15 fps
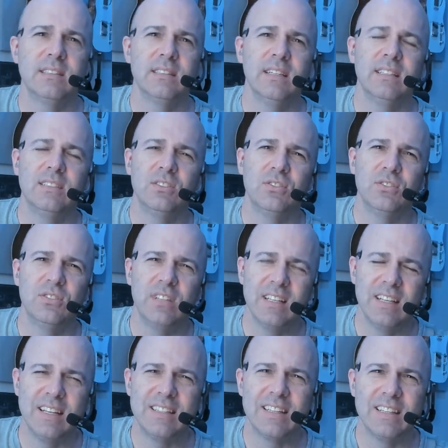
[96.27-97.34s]

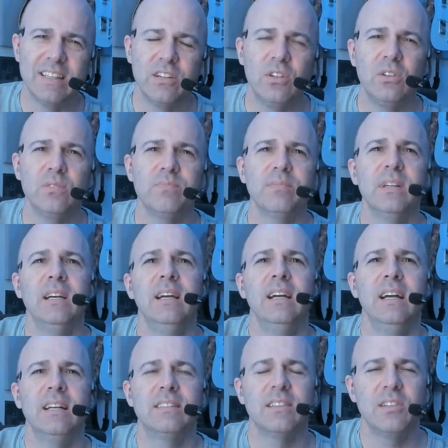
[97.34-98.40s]
It's a
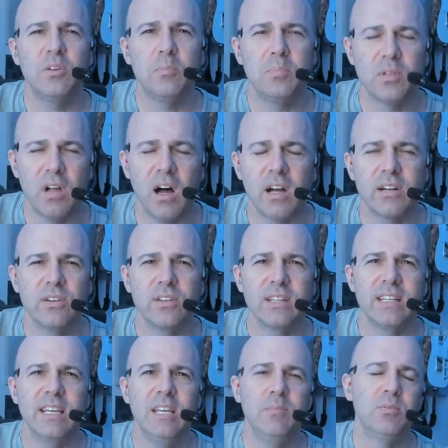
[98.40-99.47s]
little blocker that
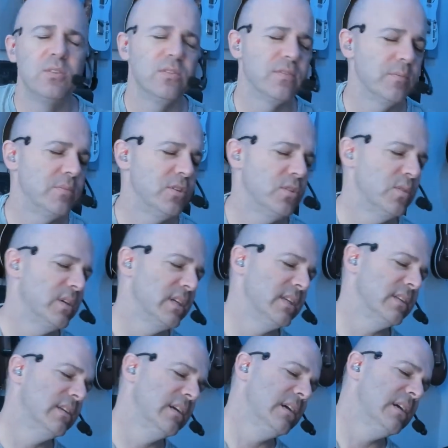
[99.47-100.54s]
keeps you from doing it.
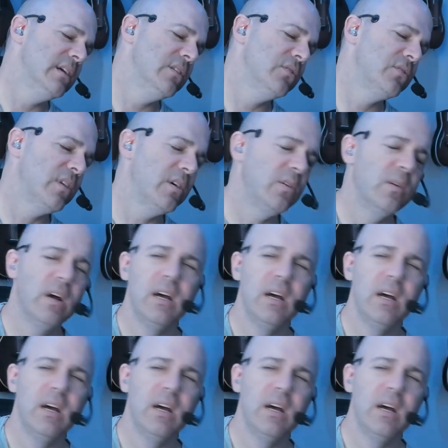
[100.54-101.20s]
So